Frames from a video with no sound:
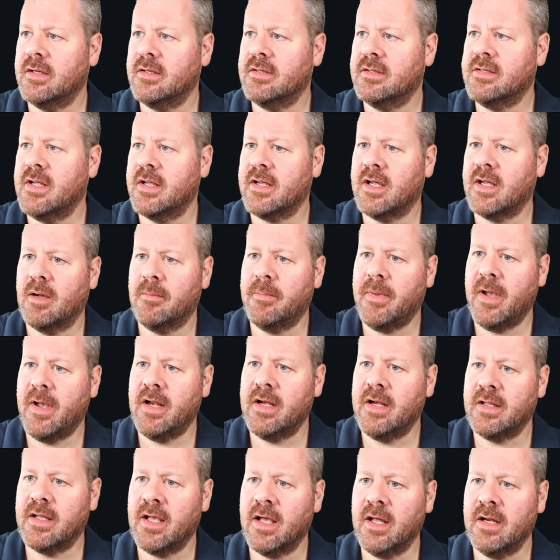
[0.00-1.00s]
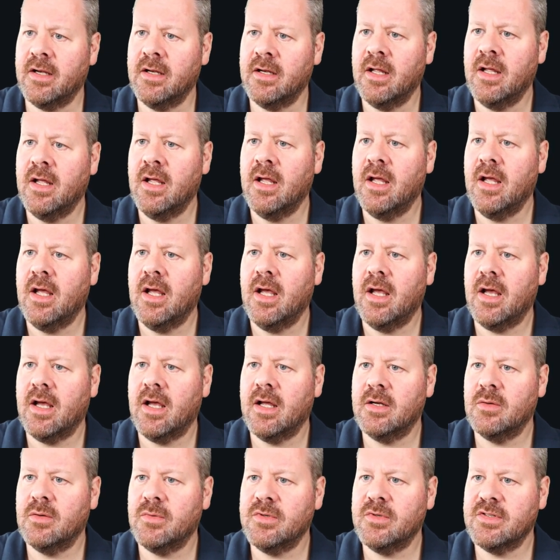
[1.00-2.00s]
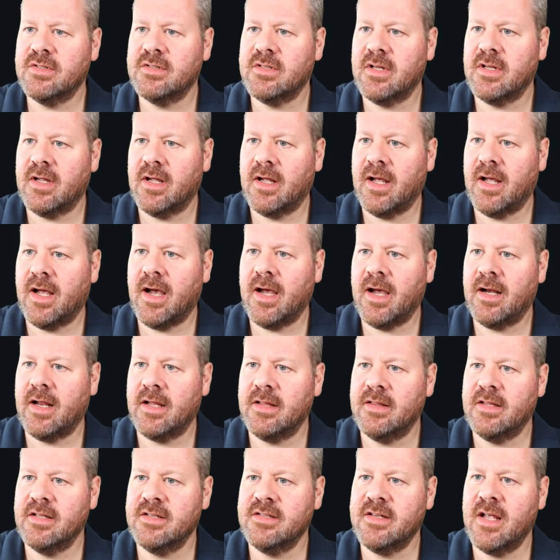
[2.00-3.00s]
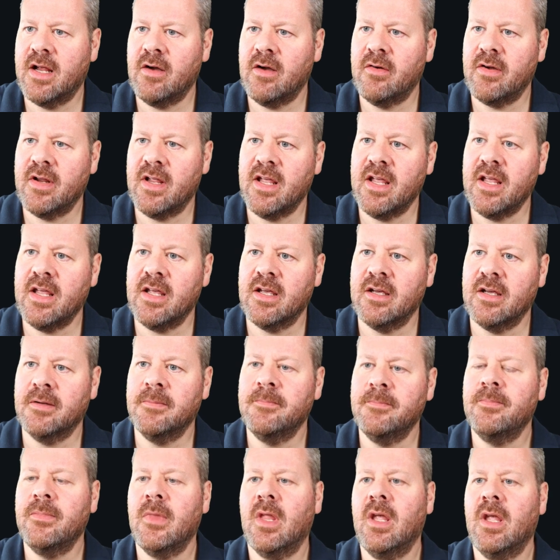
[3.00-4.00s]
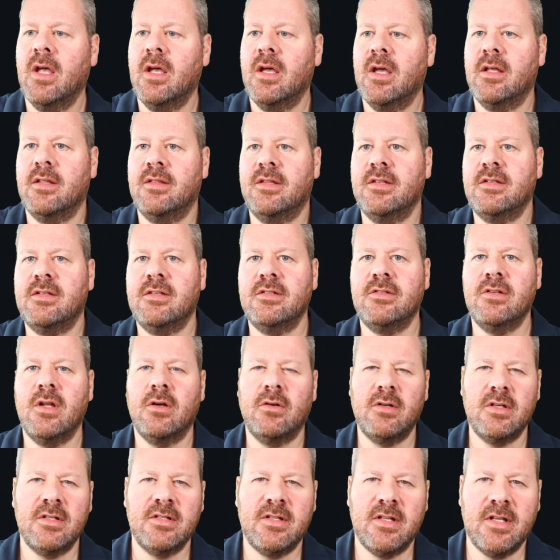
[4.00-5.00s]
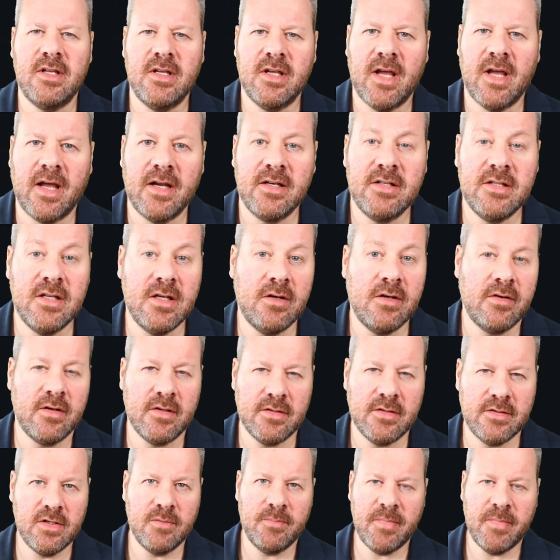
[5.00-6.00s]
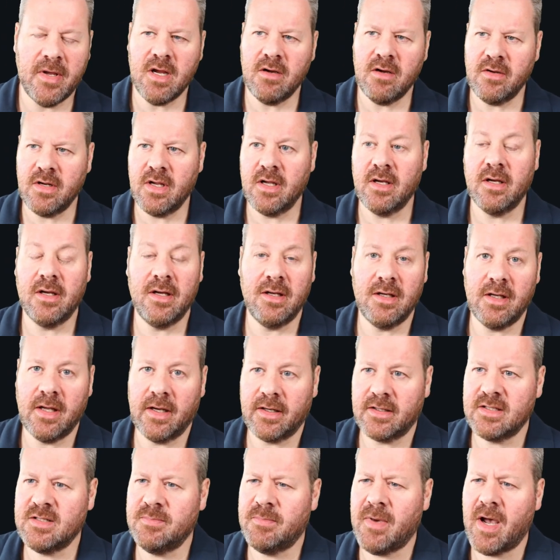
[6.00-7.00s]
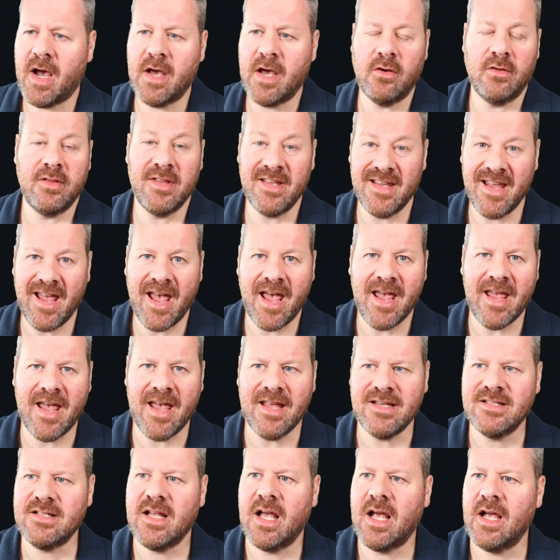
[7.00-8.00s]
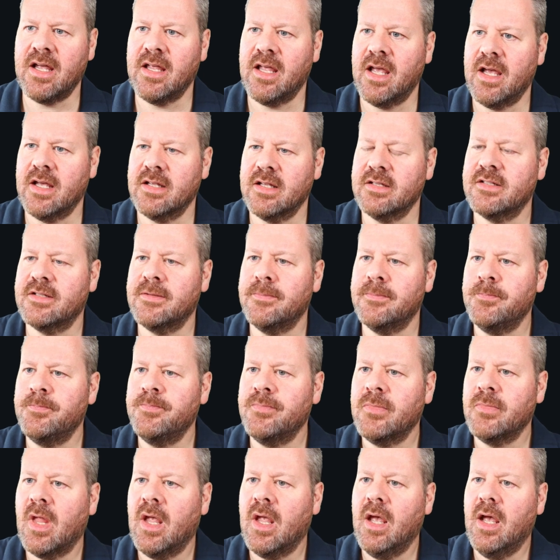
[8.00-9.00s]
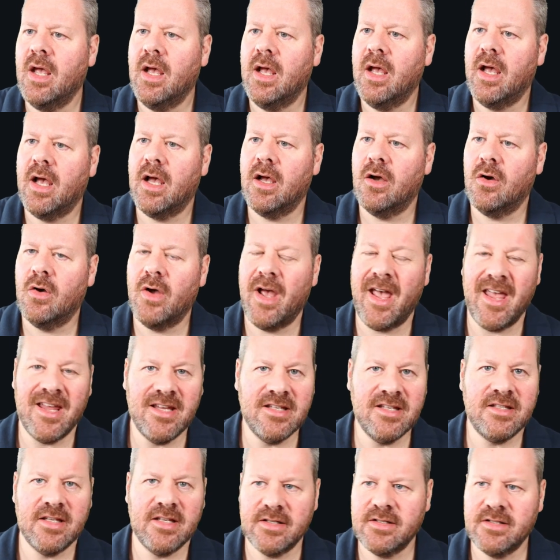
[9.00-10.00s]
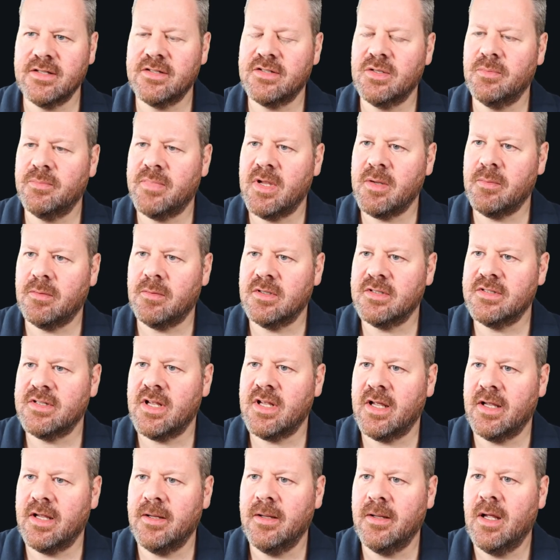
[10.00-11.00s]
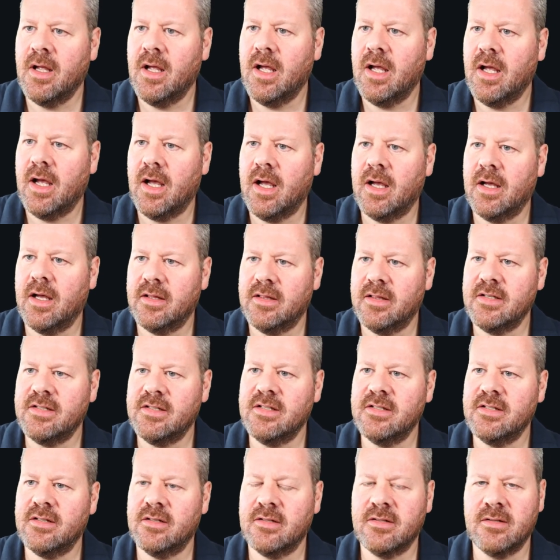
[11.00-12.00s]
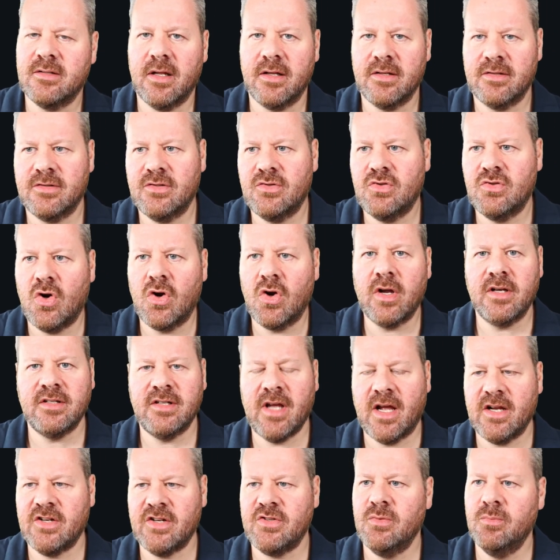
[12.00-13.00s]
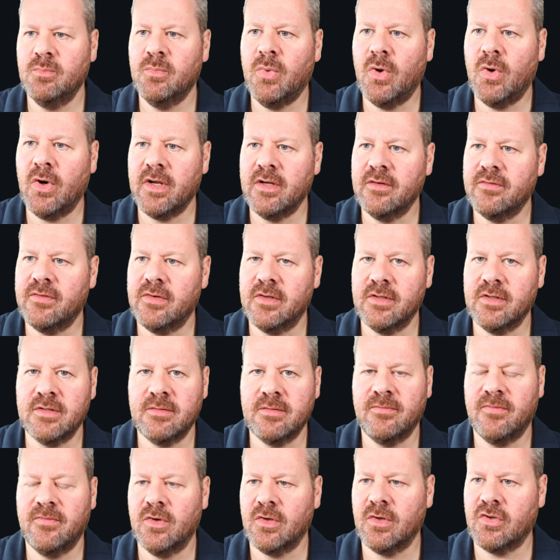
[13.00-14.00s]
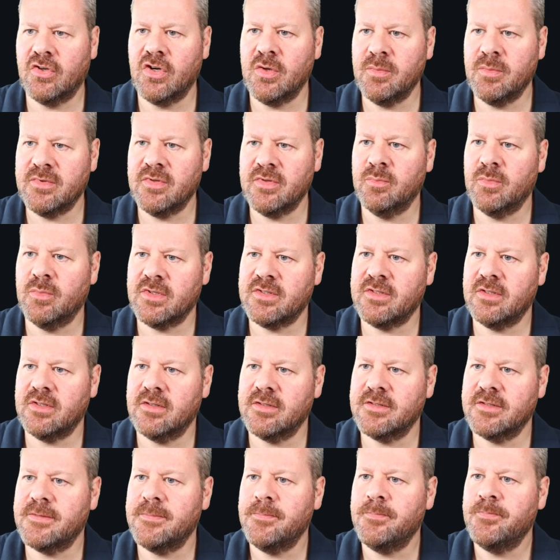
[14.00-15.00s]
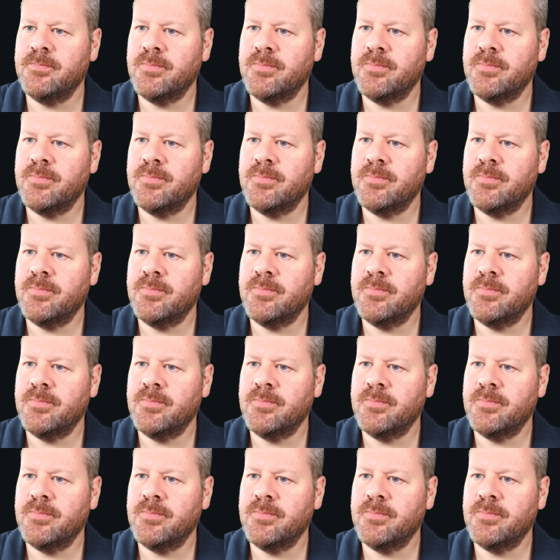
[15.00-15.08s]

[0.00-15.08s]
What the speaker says: take our pen again and we just highlight this area here, this is known as the anterior superior iliac spine, or the ASIS, or ASIS as some people say. This is a strong attachment point for groups of muscles.